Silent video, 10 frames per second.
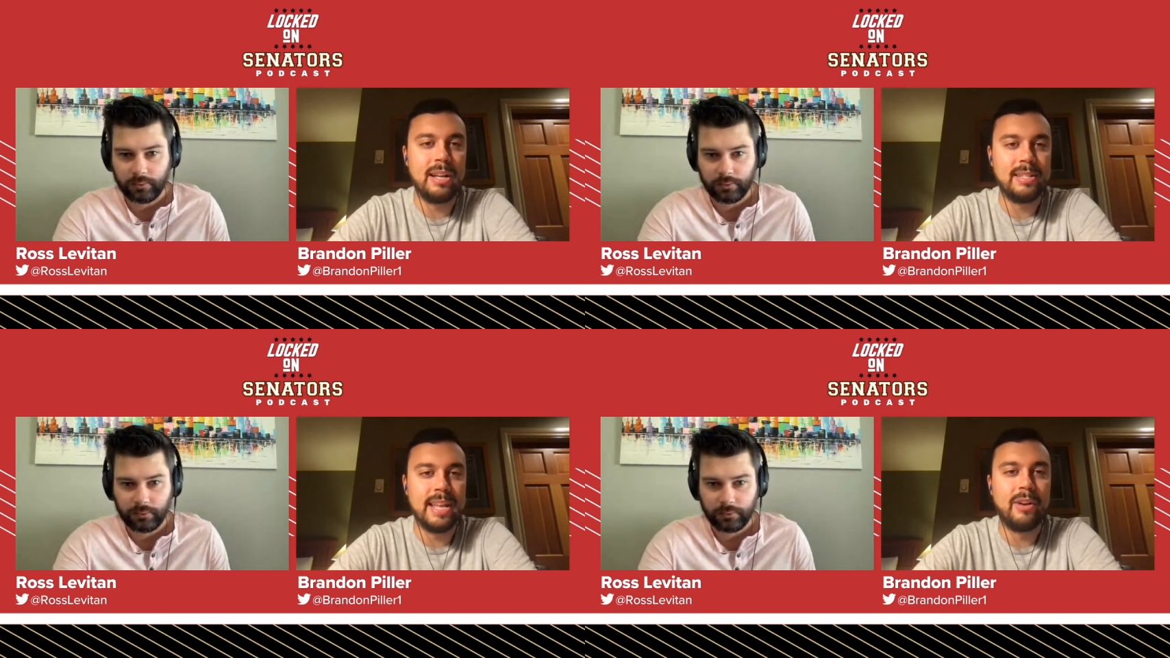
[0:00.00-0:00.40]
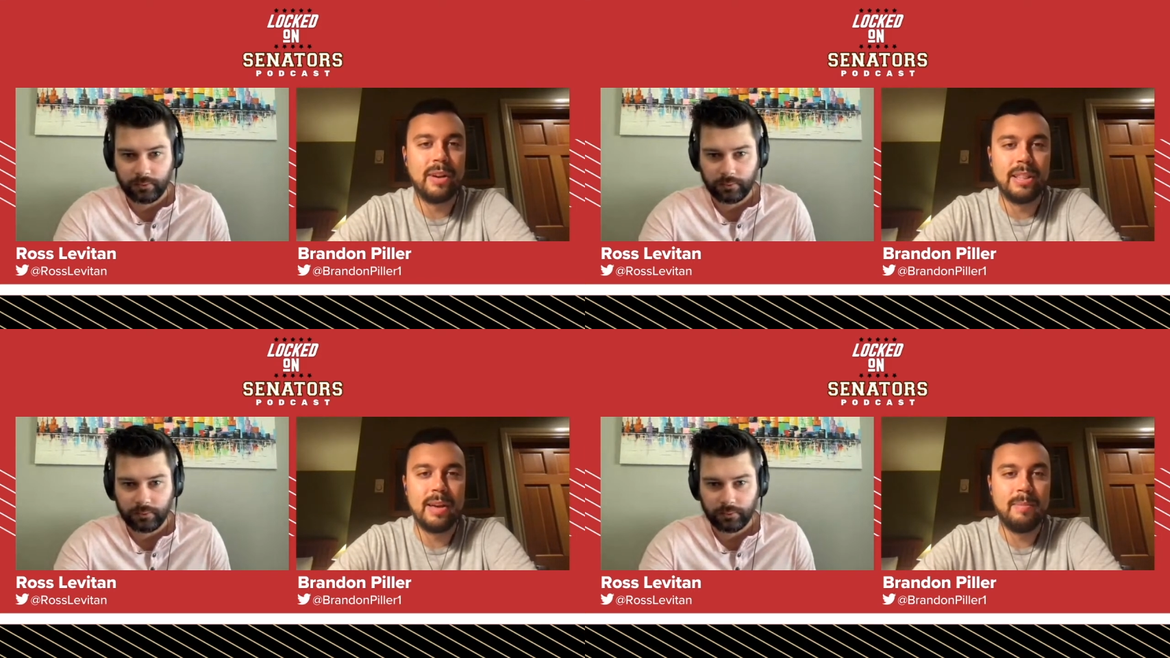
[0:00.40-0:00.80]

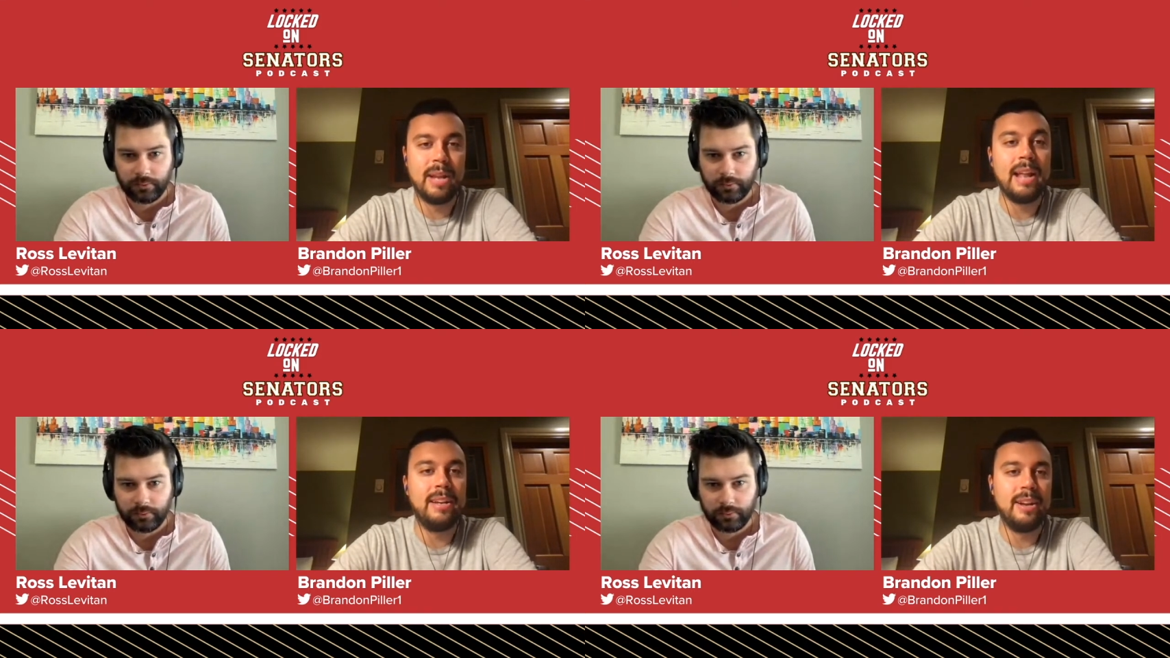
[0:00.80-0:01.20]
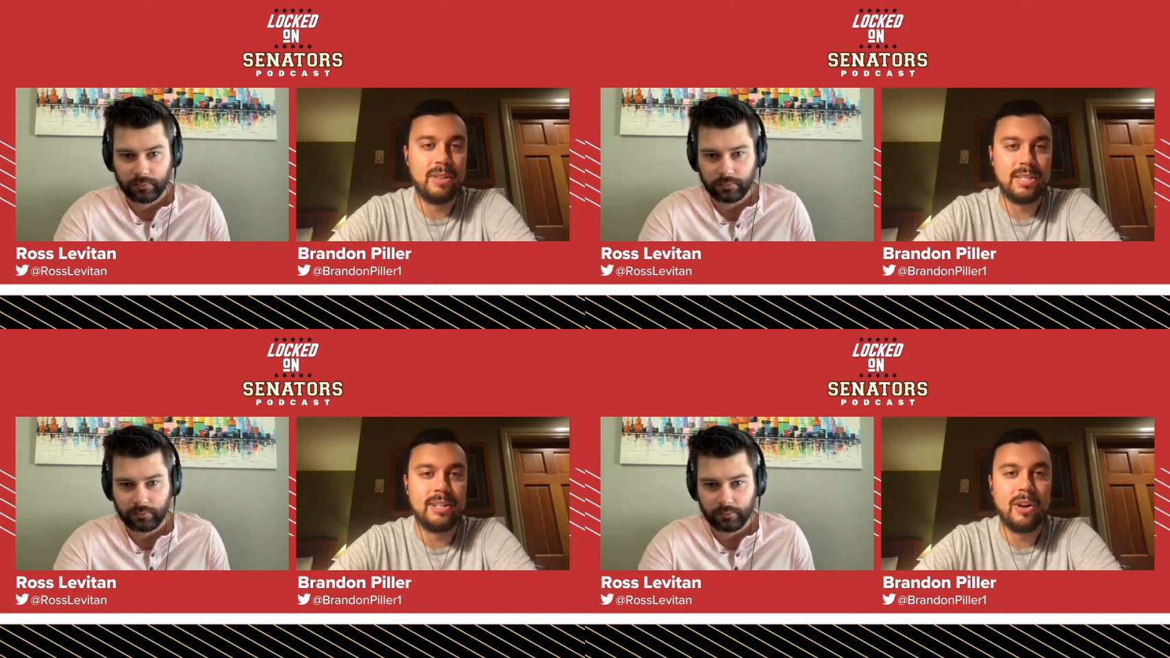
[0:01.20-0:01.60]
Speaker 1: centering them near
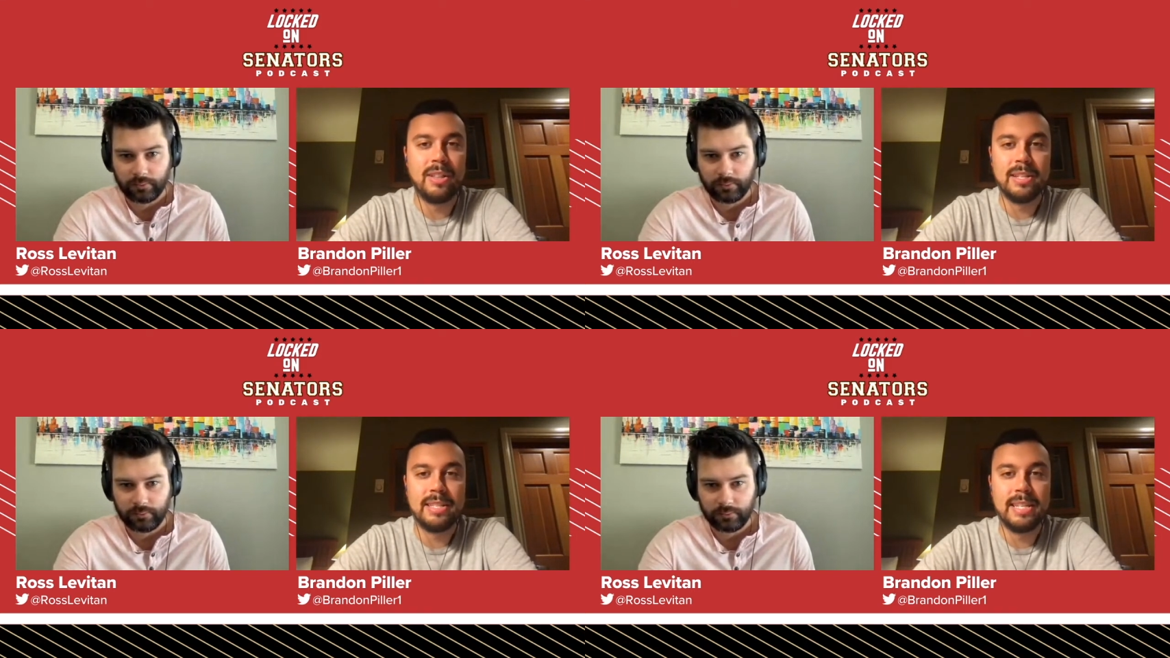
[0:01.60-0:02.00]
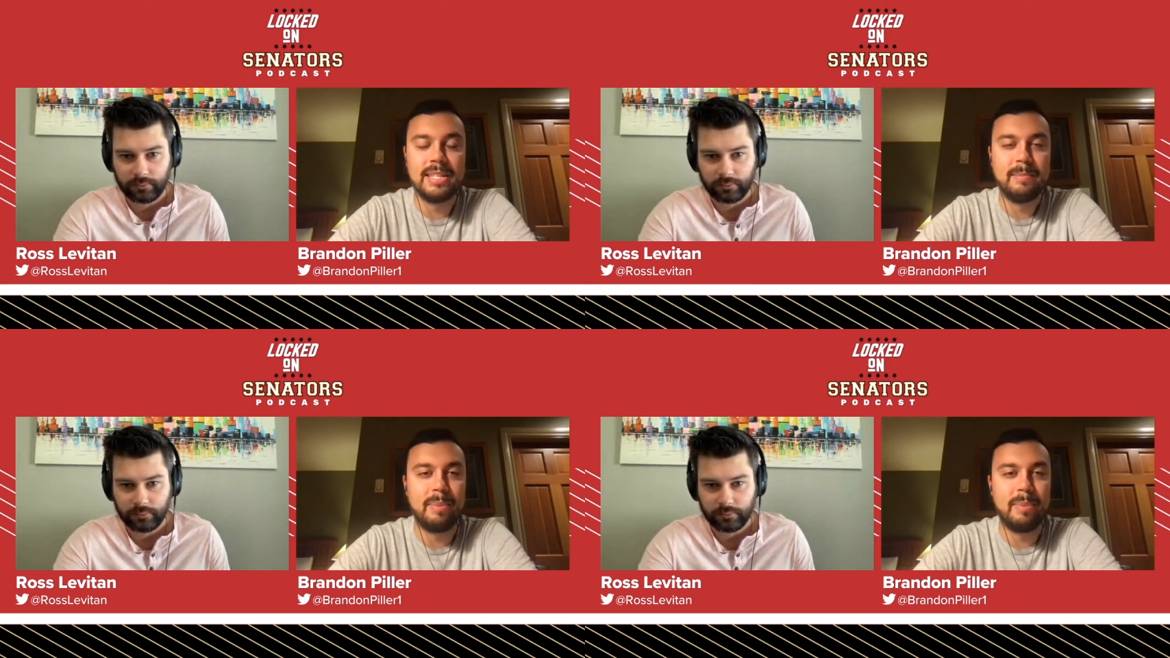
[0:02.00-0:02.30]
the start of the season,